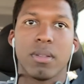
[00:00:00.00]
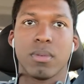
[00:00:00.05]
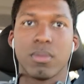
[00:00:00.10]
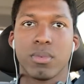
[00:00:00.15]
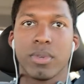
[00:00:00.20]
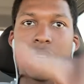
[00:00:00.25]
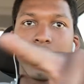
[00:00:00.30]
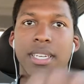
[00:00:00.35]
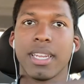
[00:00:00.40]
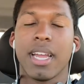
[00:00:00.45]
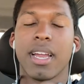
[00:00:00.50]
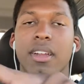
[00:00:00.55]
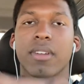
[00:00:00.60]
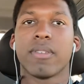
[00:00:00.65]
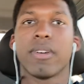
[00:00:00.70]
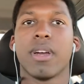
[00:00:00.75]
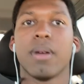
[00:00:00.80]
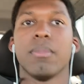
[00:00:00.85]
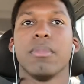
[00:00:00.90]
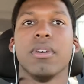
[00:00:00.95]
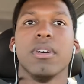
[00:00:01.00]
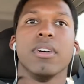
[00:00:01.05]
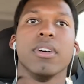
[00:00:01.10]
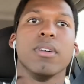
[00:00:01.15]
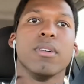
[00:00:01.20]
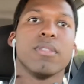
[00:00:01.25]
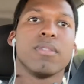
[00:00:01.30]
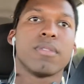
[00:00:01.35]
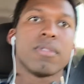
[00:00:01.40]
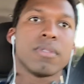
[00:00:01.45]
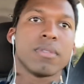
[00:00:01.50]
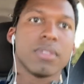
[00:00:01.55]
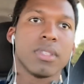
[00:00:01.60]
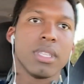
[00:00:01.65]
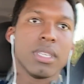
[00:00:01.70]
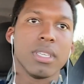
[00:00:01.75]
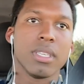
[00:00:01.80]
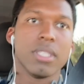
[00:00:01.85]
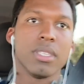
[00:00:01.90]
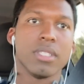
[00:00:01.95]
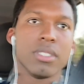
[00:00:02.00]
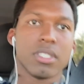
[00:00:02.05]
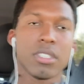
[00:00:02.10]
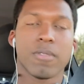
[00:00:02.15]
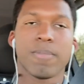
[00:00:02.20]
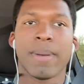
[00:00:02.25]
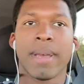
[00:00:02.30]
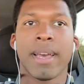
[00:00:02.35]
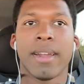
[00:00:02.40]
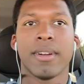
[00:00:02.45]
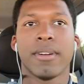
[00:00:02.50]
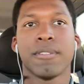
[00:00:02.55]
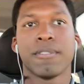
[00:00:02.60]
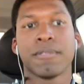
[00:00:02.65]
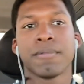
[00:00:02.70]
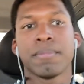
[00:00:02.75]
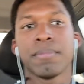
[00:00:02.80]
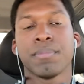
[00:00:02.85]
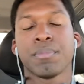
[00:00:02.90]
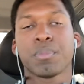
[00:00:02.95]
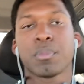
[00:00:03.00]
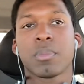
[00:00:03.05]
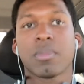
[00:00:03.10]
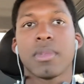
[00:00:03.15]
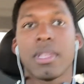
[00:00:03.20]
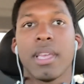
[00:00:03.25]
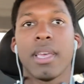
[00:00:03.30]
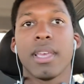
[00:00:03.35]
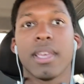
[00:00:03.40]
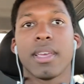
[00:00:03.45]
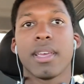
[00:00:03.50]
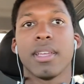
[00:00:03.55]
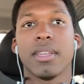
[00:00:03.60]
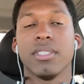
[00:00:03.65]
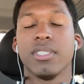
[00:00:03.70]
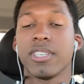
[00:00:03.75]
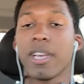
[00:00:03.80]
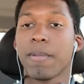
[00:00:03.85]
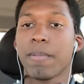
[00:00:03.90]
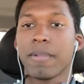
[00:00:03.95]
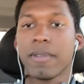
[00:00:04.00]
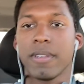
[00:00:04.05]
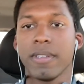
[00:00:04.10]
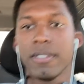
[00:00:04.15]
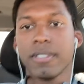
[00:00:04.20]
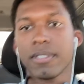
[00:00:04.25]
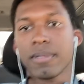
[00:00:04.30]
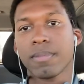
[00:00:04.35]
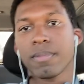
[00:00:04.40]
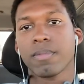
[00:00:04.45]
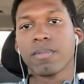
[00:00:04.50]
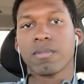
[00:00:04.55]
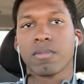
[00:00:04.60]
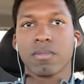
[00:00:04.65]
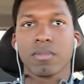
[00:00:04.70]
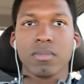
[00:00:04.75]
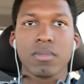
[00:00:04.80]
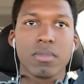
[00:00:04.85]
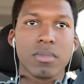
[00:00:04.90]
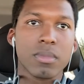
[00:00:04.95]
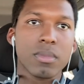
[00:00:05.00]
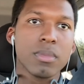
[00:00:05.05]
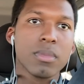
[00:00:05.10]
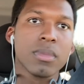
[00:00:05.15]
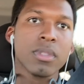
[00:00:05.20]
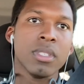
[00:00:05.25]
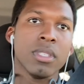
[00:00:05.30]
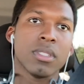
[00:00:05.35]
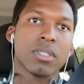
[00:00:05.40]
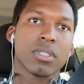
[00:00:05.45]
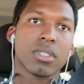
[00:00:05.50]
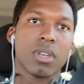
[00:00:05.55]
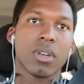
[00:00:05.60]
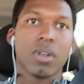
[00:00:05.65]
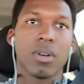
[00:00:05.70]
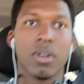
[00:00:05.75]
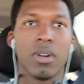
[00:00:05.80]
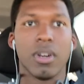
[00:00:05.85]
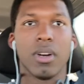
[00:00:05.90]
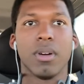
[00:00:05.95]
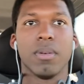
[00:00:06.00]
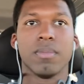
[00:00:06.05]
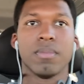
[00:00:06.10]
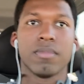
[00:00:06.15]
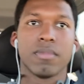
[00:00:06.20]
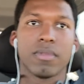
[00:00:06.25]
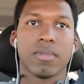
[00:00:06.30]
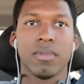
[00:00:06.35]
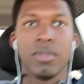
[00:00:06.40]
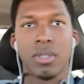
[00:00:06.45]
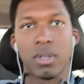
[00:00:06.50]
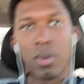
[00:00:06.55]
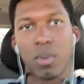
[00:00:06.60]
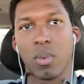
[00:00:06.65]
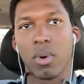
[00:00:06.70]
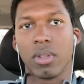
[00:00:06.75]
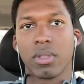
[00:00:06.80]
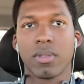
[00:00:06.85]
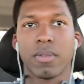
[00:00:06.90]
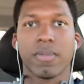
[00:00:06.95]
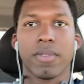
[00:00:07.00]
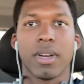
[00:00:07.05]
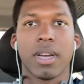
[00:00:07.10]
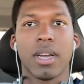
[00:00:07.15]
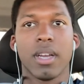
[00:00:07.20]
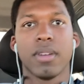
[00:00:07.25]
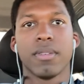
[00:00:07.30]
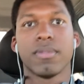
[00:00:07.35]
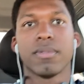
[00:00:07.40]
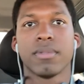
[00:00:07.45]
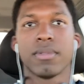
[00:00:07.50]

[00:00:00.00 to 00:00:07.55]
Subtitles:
red diagram of the shift pattern in Japanese. So 1 to 5.